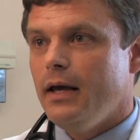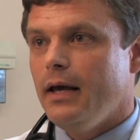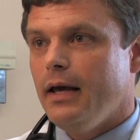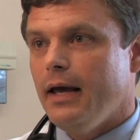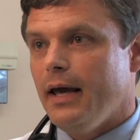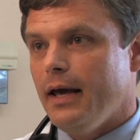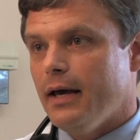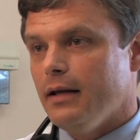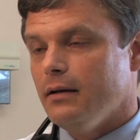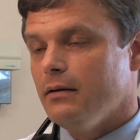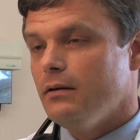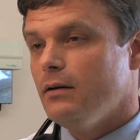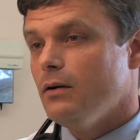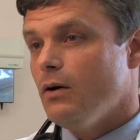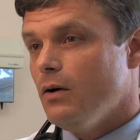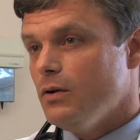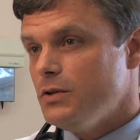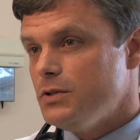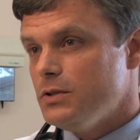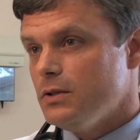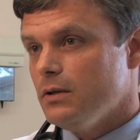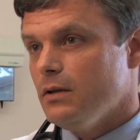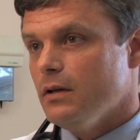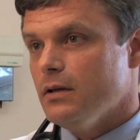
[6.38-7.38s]
and
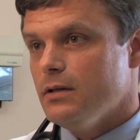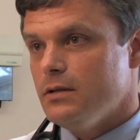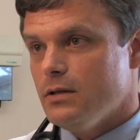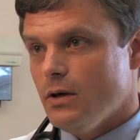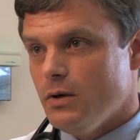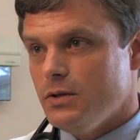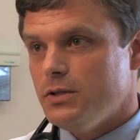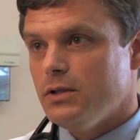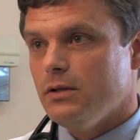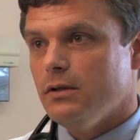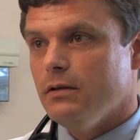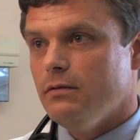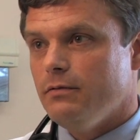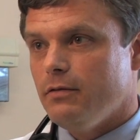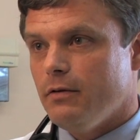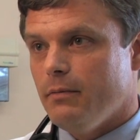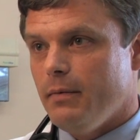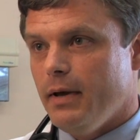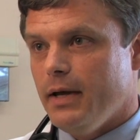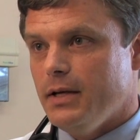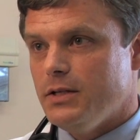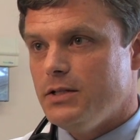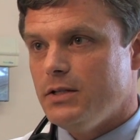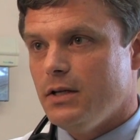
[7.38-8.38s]
cultural and social
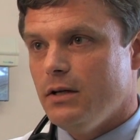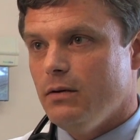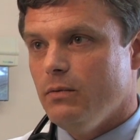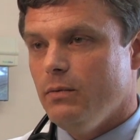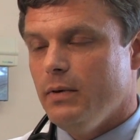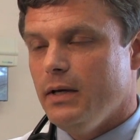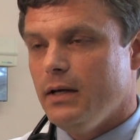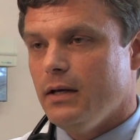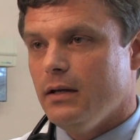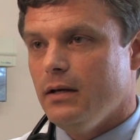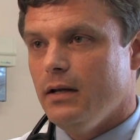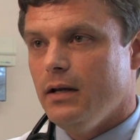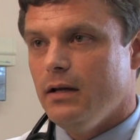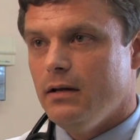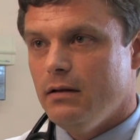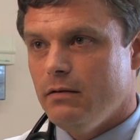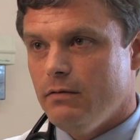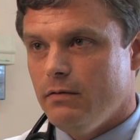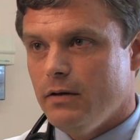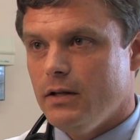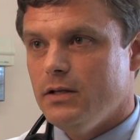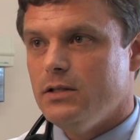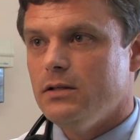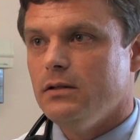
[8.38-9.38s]
information, we can
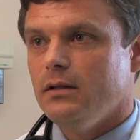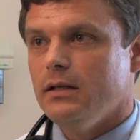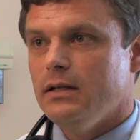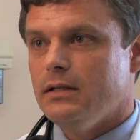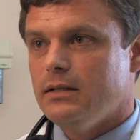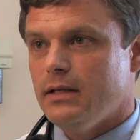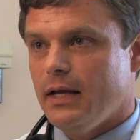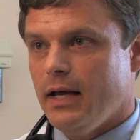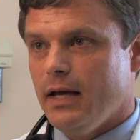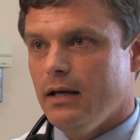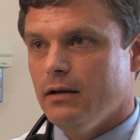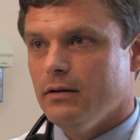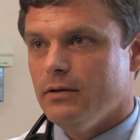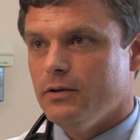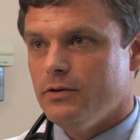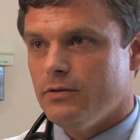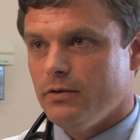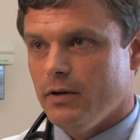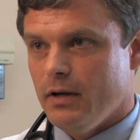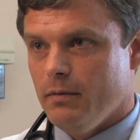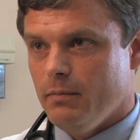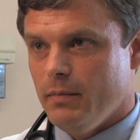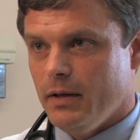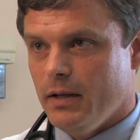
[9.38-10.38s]
individually tailor
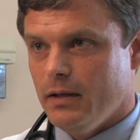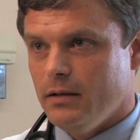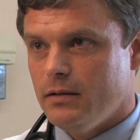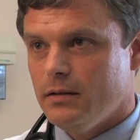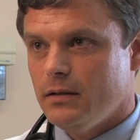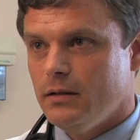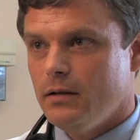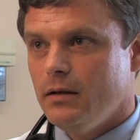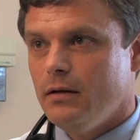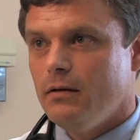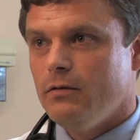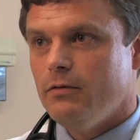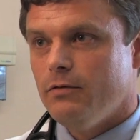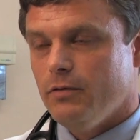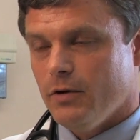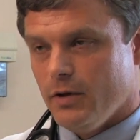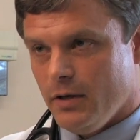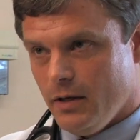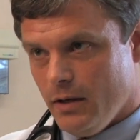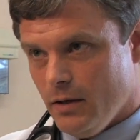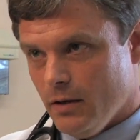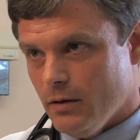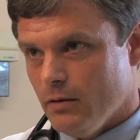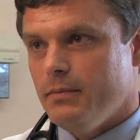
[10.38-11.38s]
treatment for
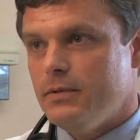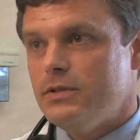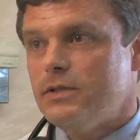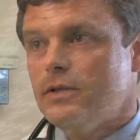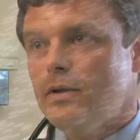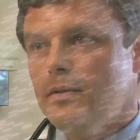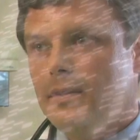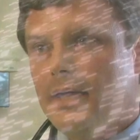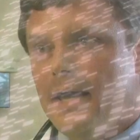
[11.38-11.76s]
you so